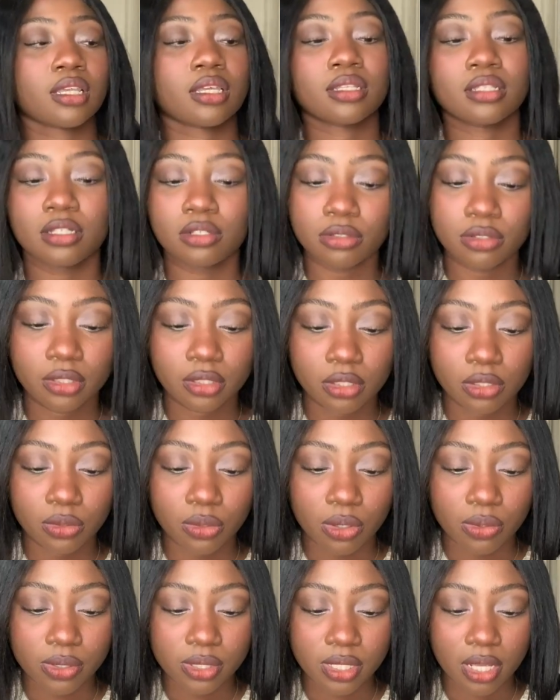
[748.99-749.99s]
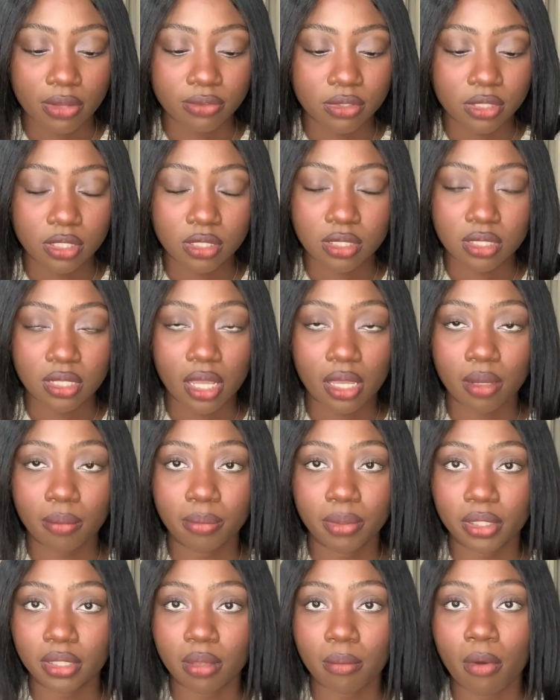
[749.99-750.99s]
Like literally you always have to just like
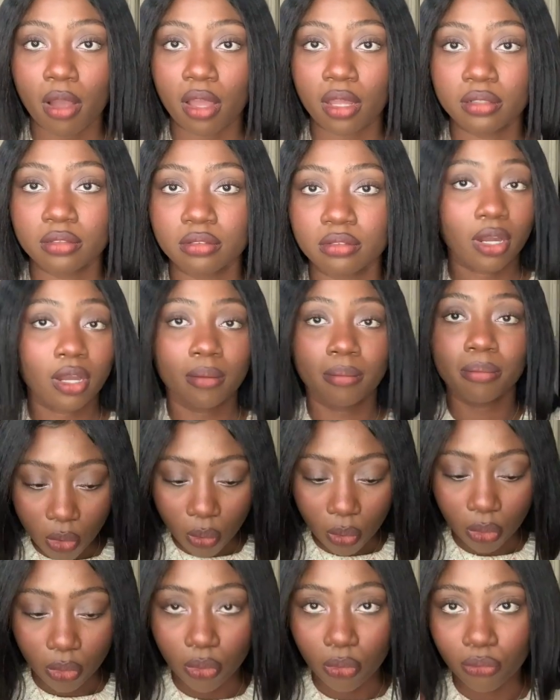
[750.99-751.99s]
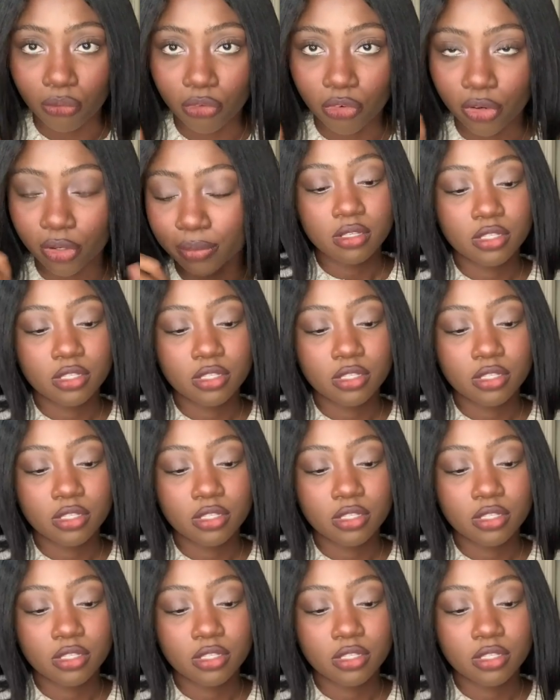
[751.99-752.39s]
put them on up or over,